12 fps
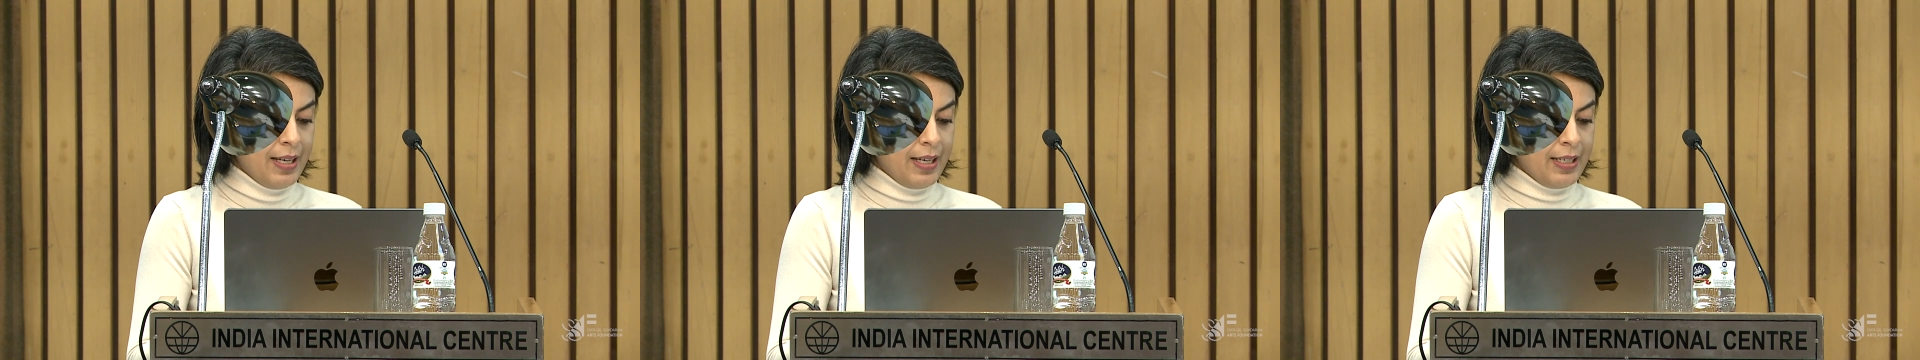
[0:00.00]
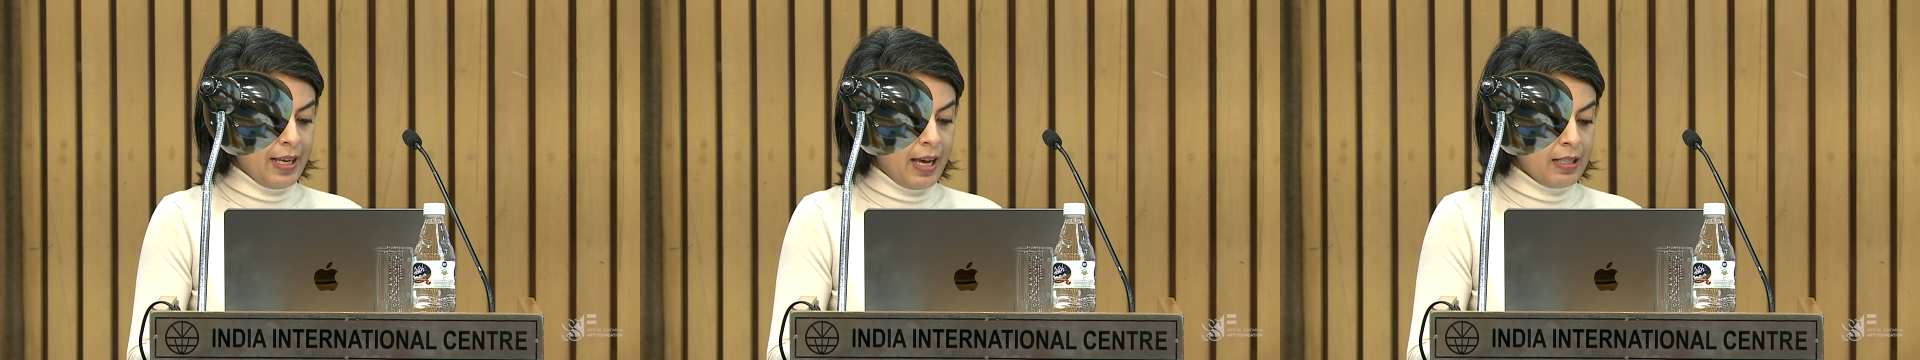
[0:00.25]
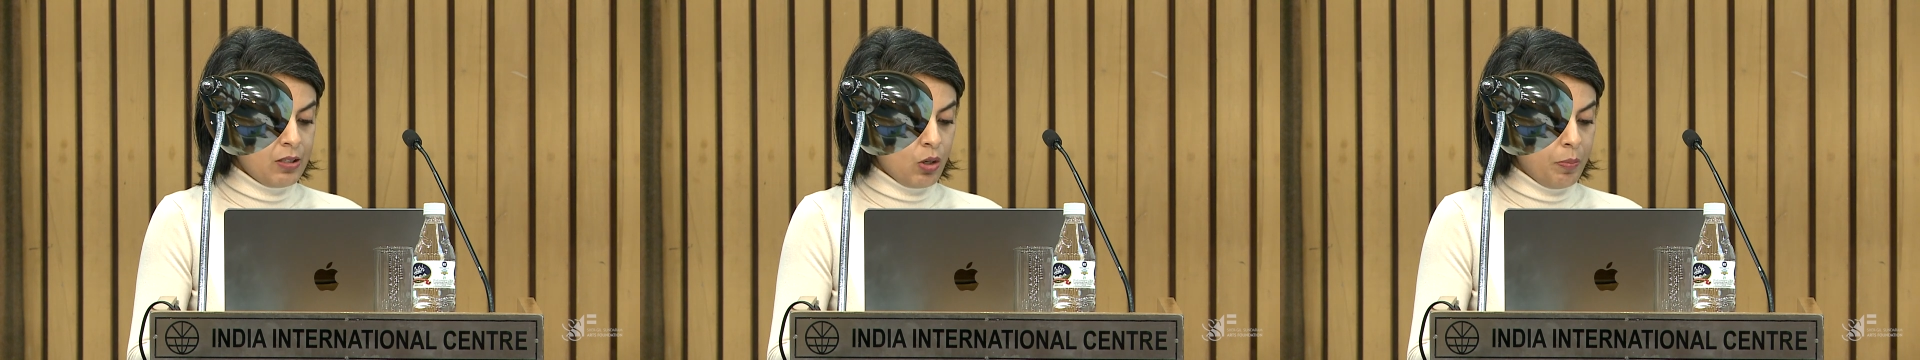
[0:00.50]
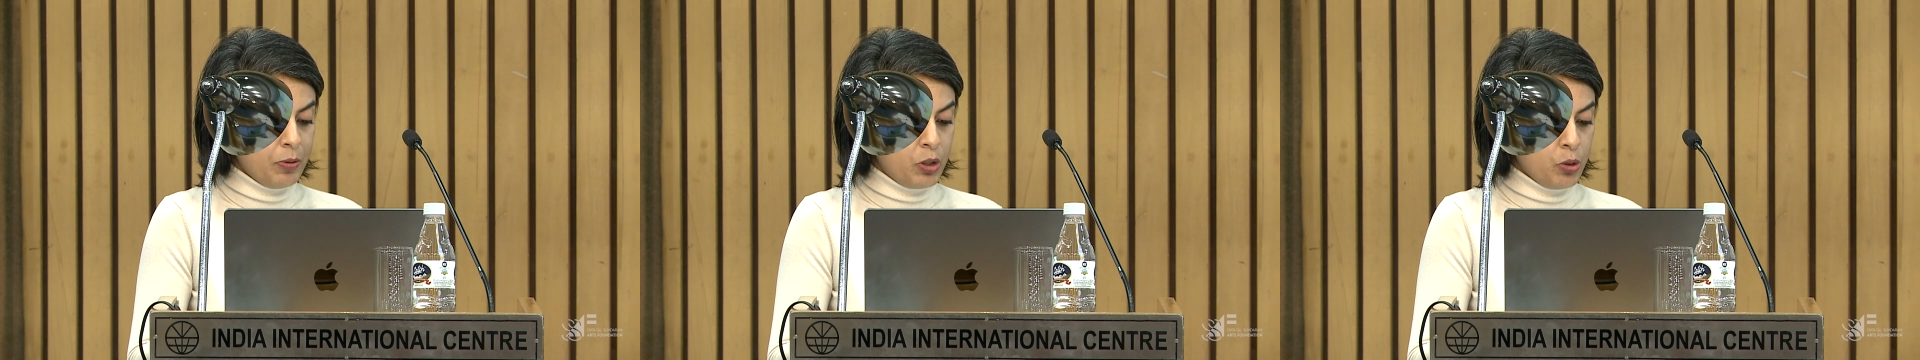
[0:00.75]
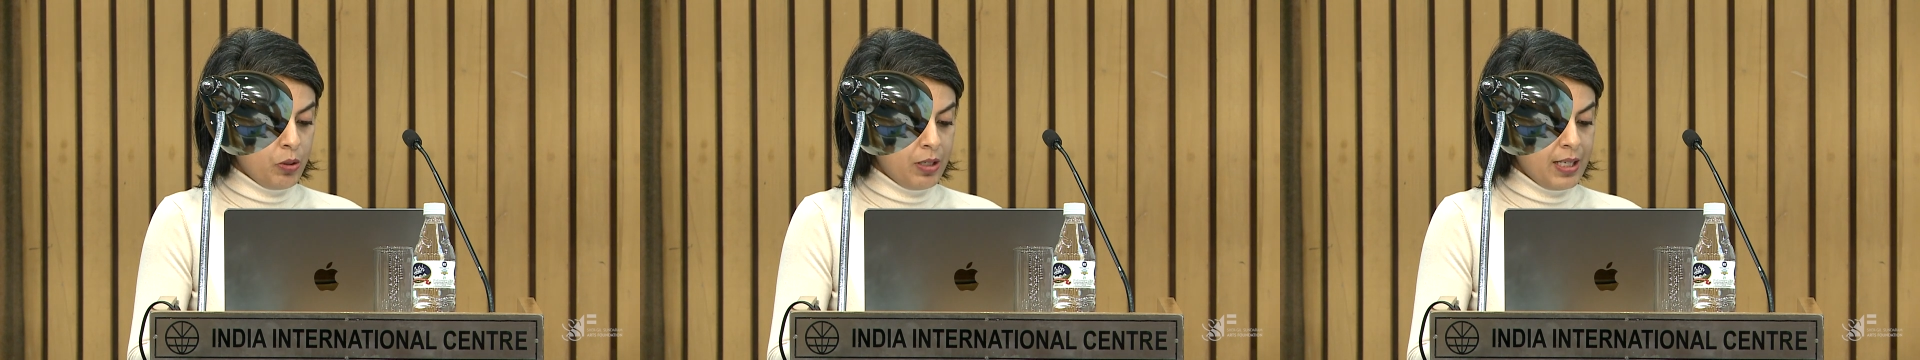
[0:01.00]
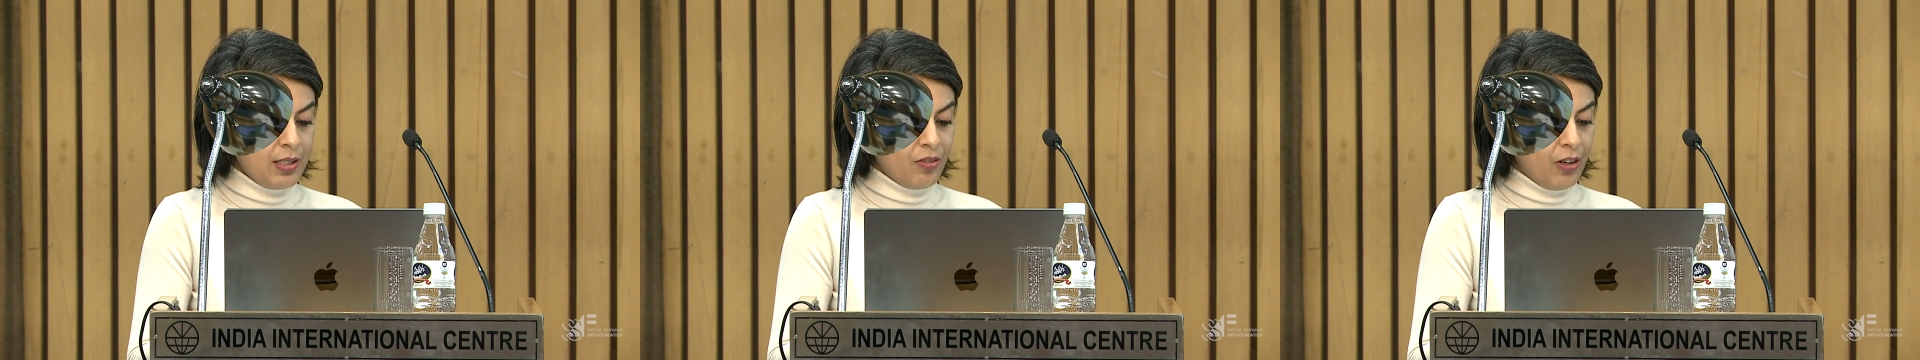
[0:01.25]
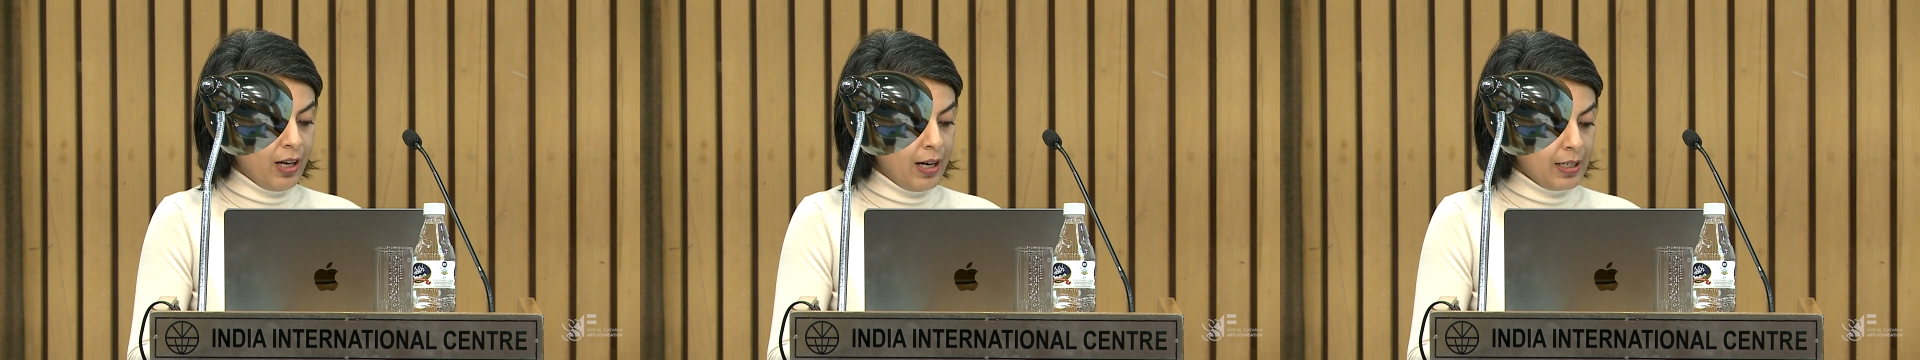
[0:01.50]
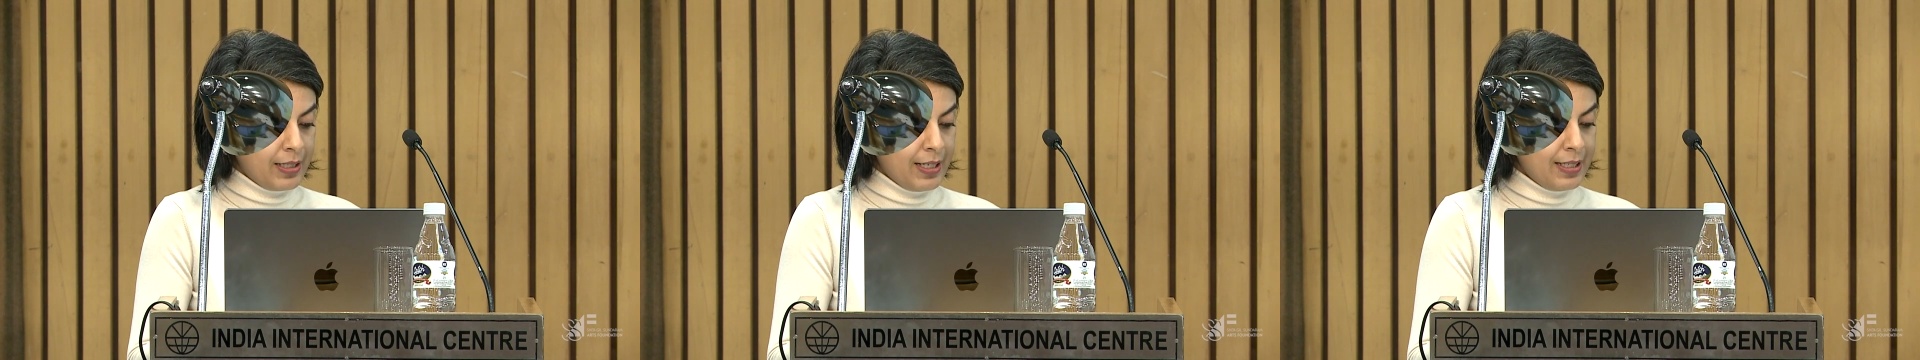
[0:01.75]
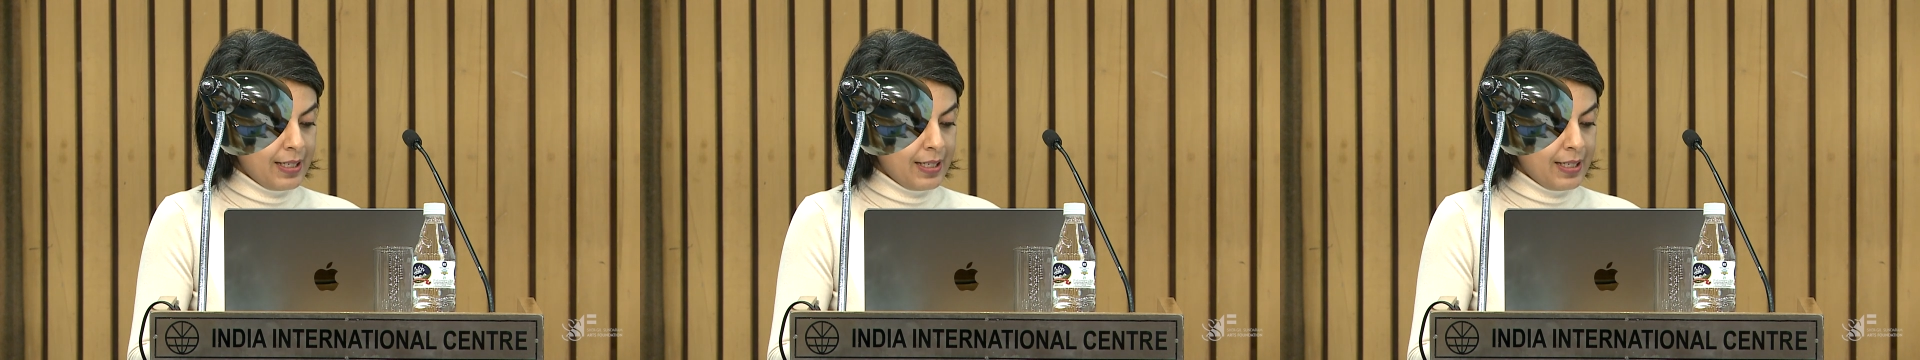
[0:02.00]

enhance opportunities for artists,